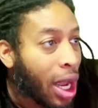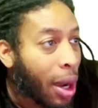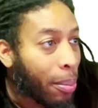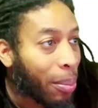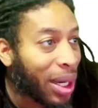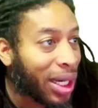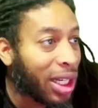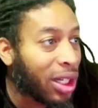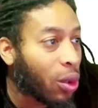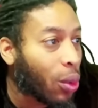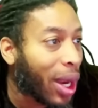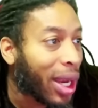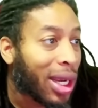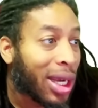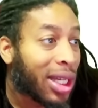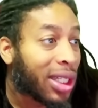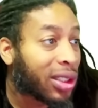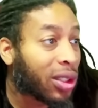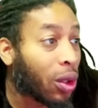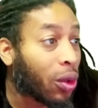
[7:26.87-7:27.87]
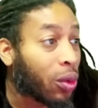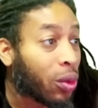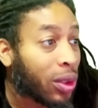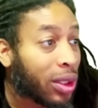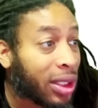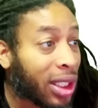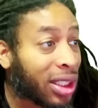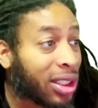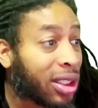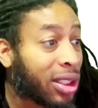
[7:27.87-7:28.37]
But anyway, so
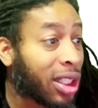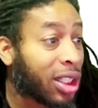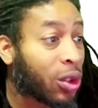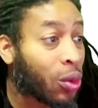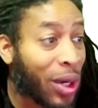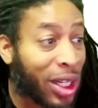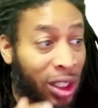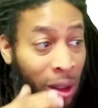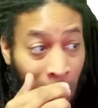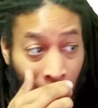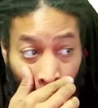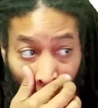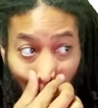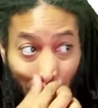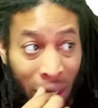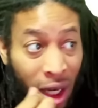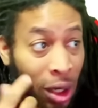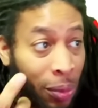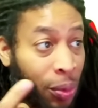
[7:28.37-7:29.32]
this is his resume right here.